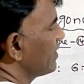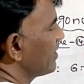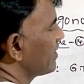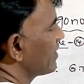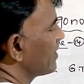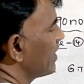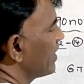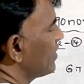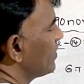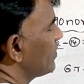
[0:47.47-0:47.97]

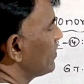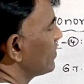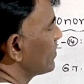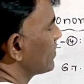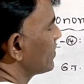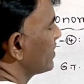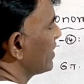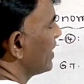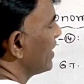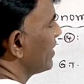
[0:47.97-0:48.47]
Now
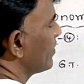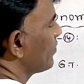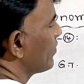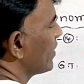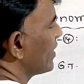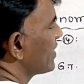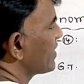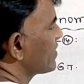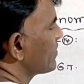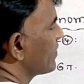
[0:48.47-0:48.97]
a
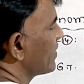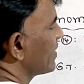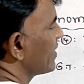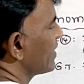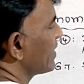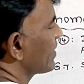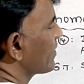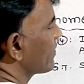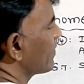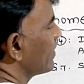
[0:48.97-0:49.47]
plus b
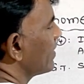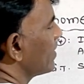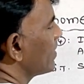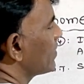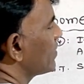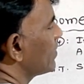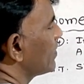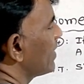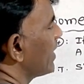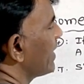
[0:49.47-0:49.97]
equal
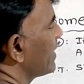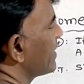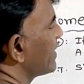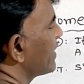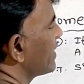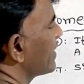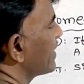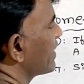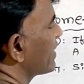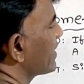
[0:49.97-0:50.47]
to
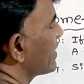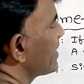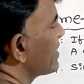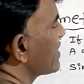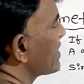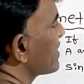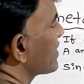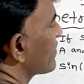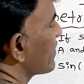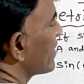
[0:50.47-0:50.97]
90 degrees,
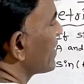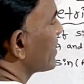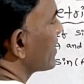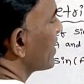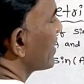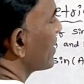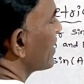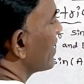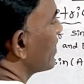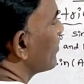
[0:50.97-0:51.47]

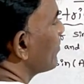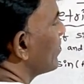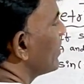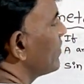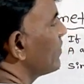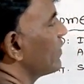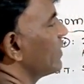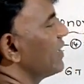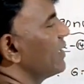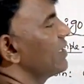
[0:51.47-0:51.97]
equation number
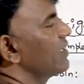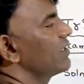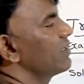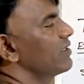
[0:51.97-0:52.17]
1.